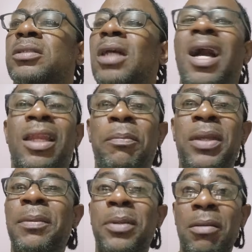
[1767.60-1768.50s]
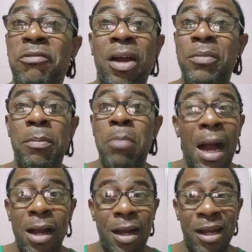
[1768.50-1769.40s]
All the people them from the
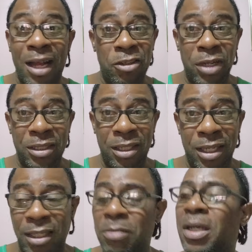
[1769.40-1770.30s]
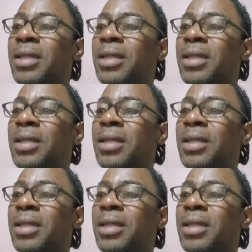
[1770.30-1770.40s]
bank I congratulate the man.